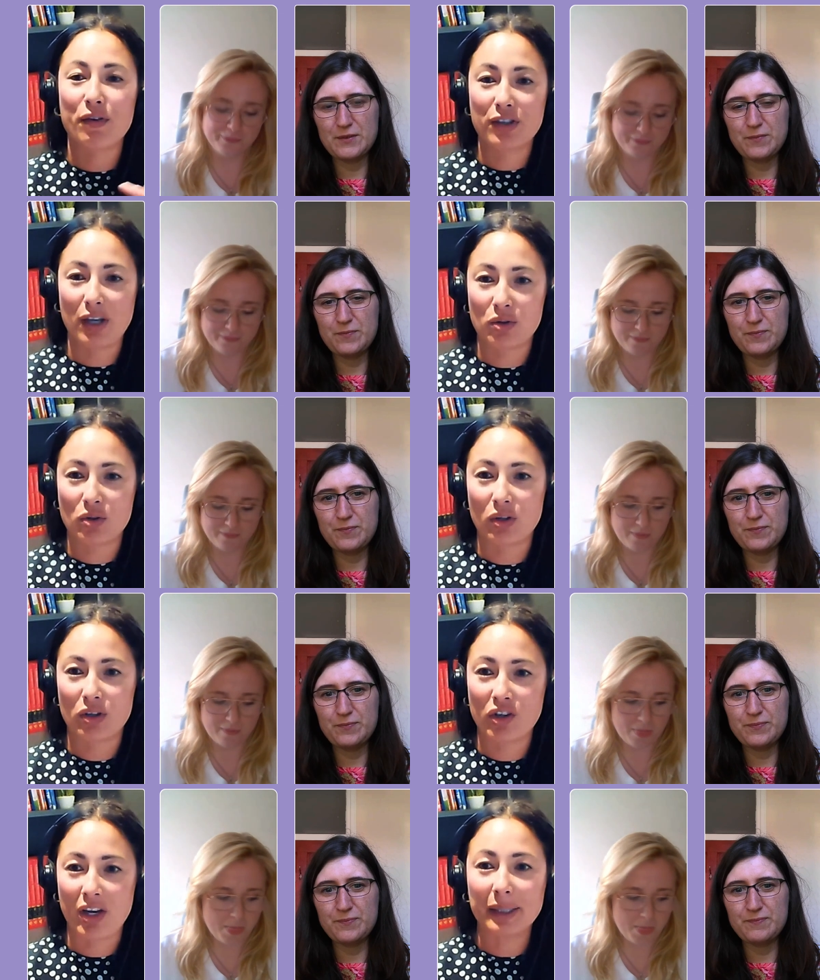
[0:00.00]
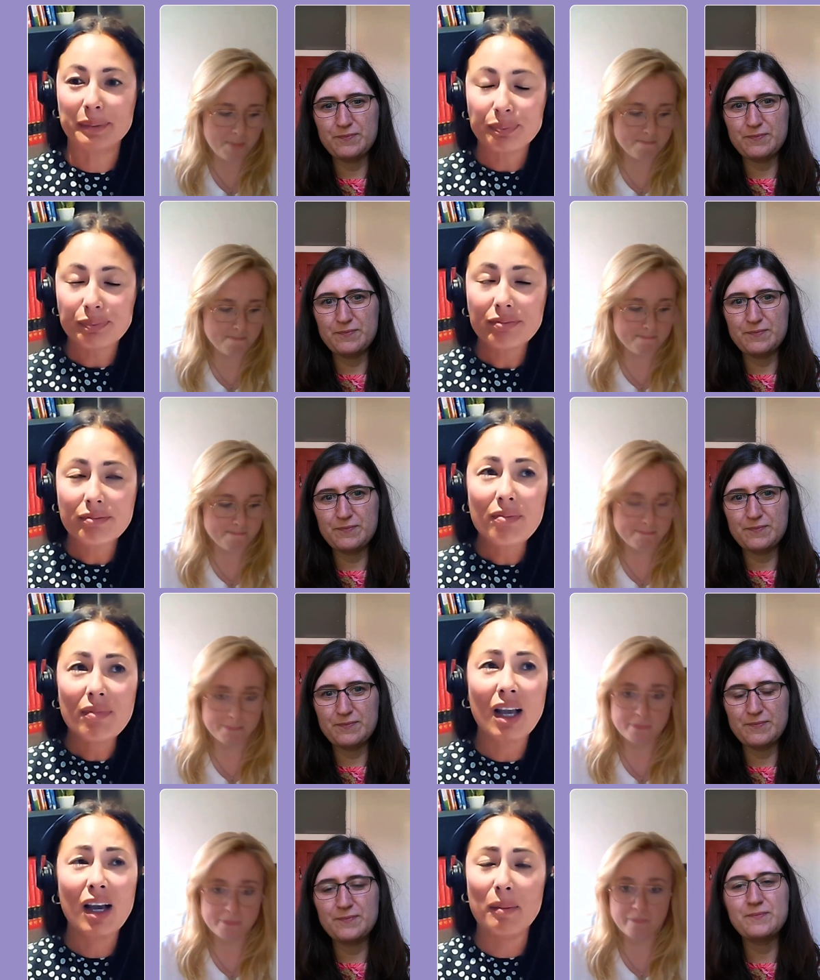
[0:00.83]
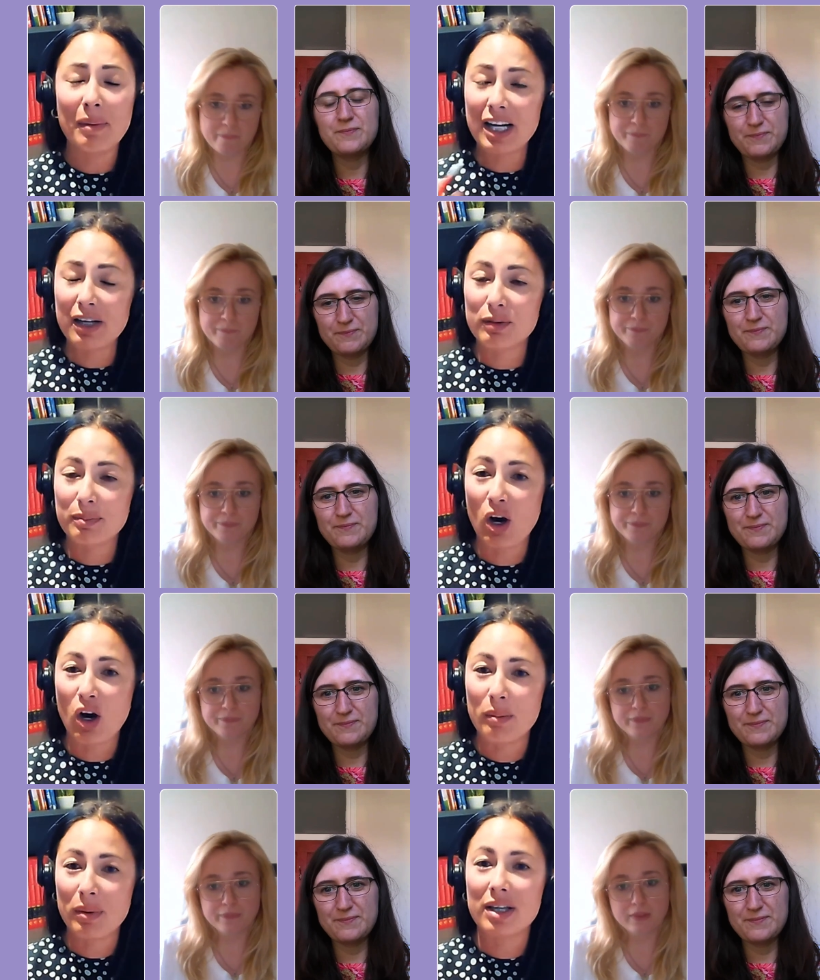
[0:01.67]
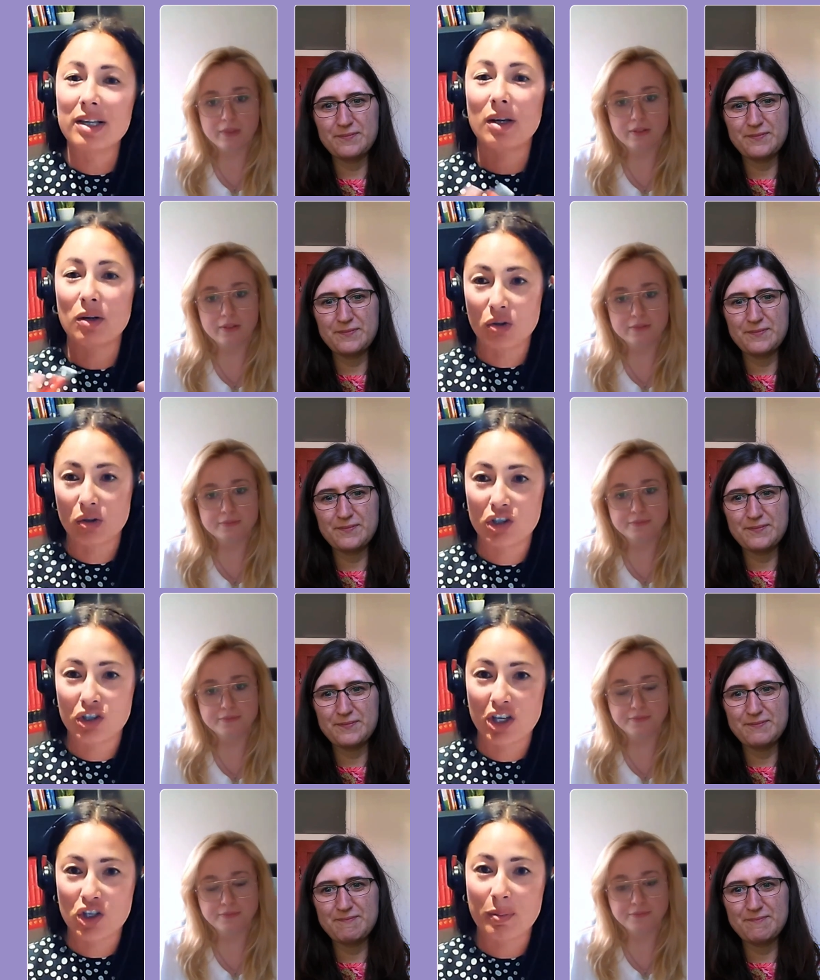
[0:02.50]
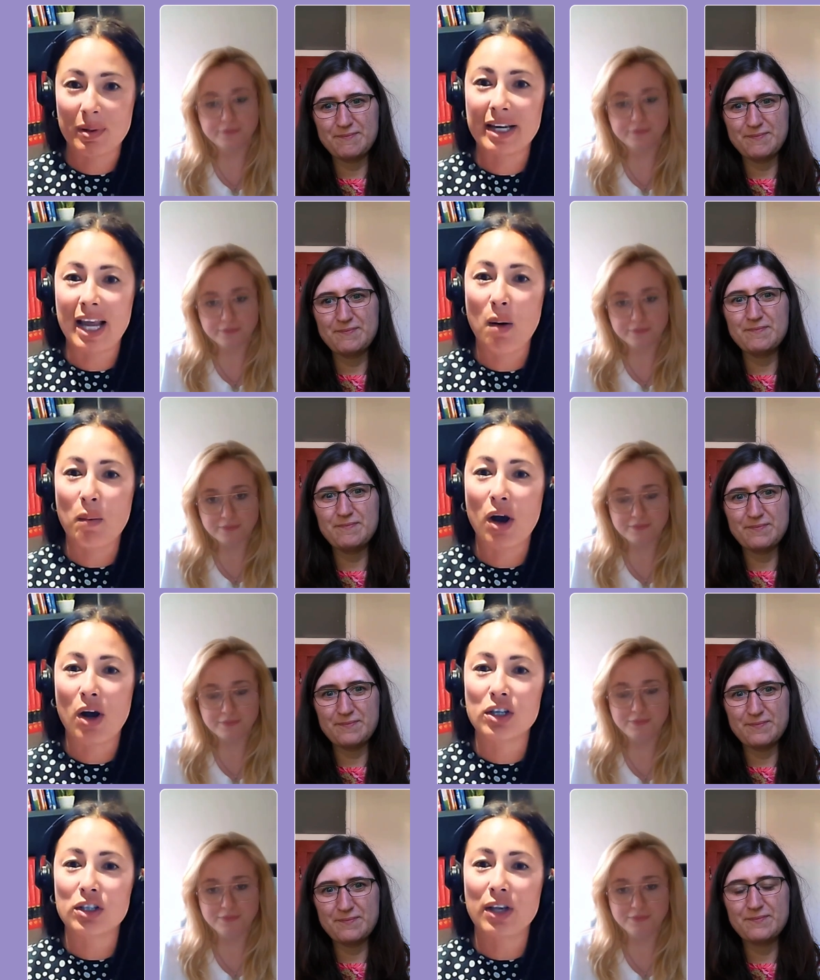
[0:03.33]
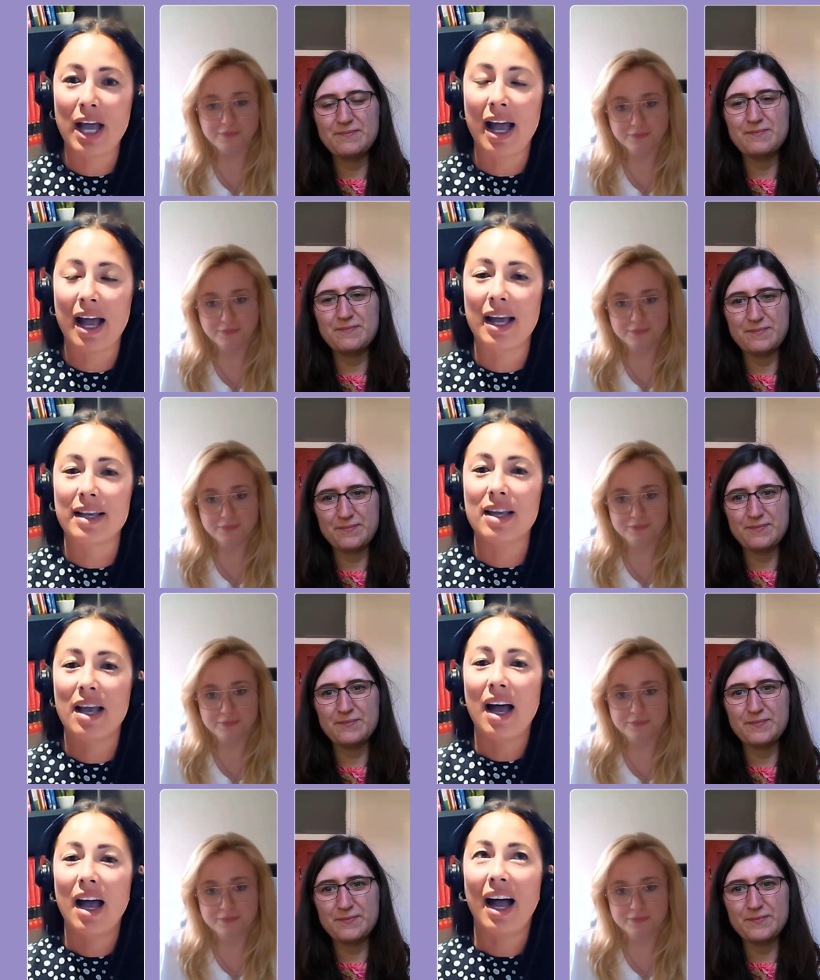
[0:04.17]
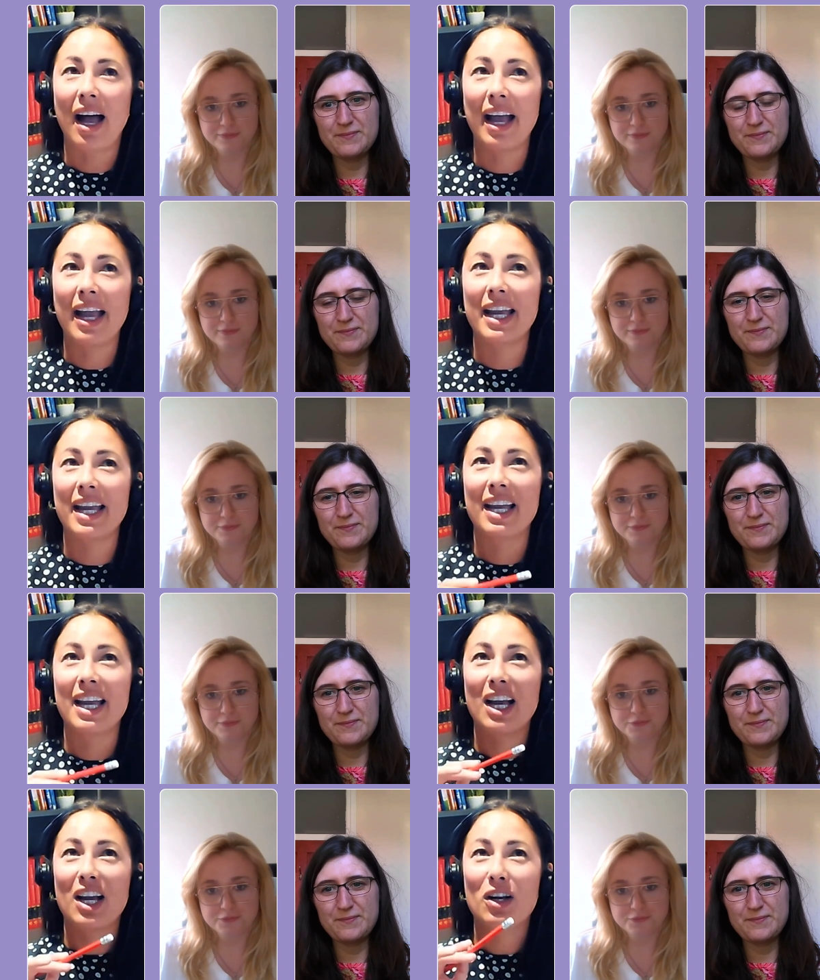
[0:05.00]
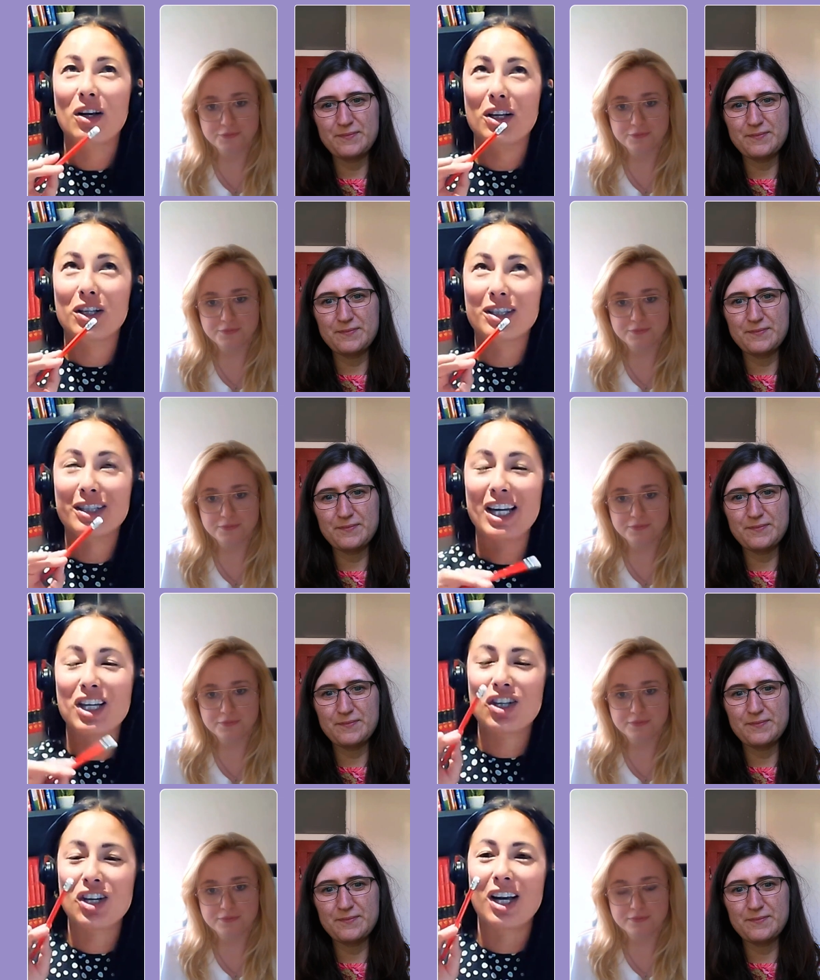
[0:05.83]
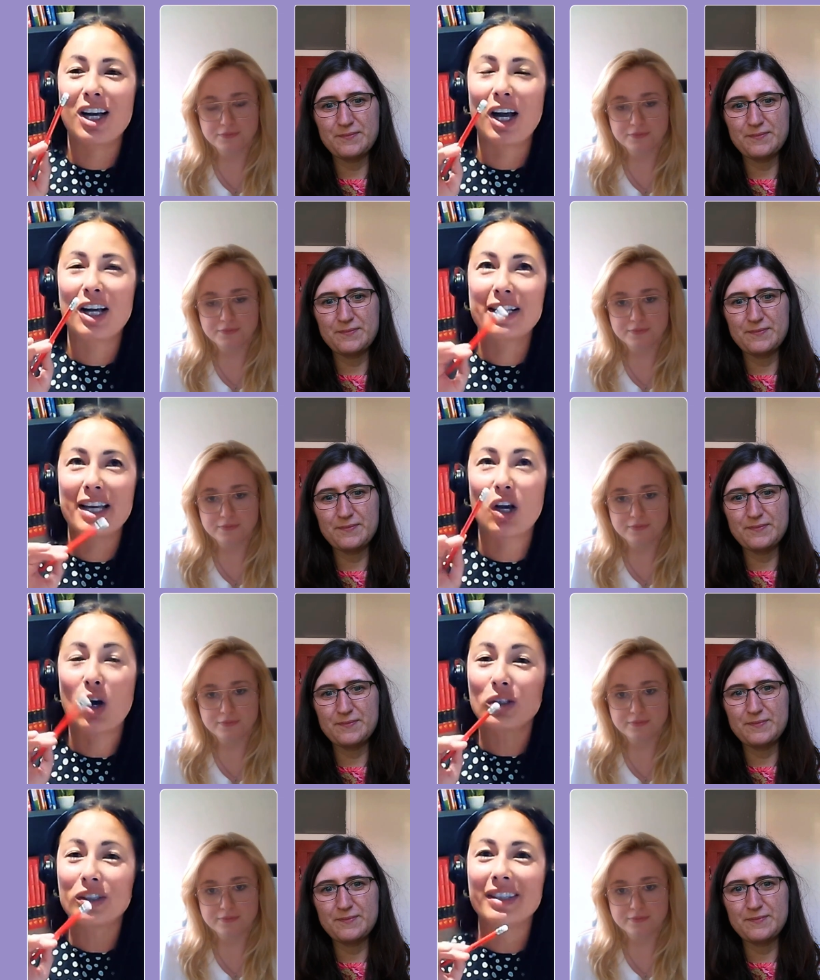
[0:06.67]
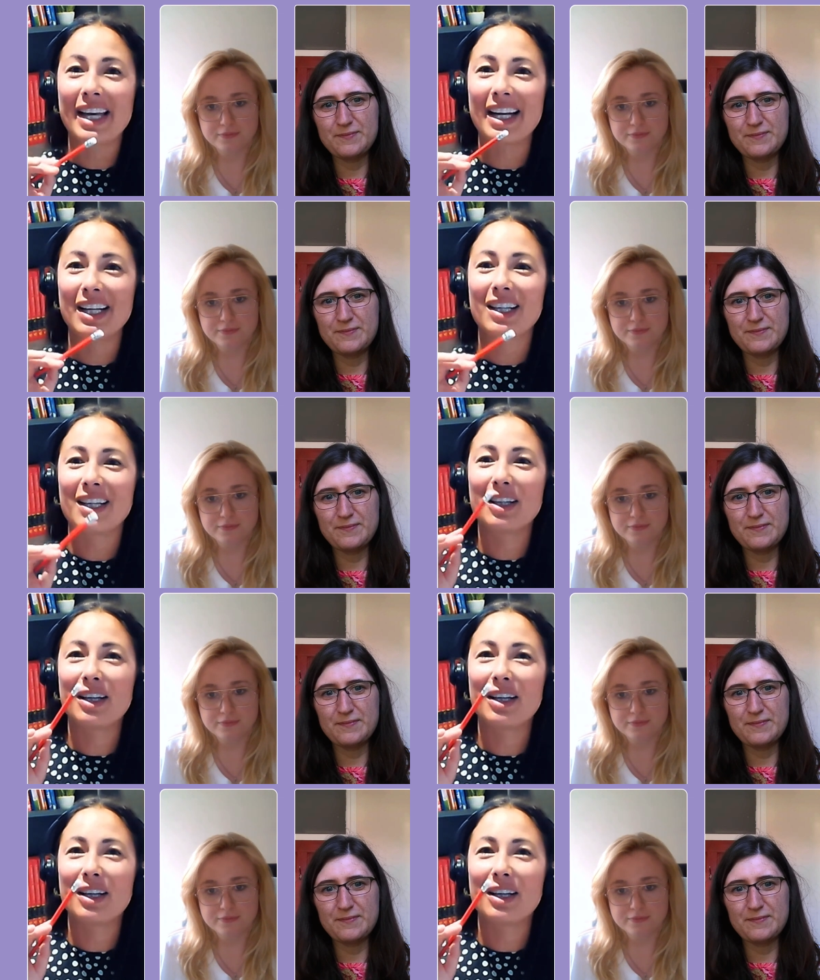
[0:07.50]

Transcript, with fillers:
Speaker 1: of sociology, um, head of department, a sociology teacher, but now works as a teacher, a, a content,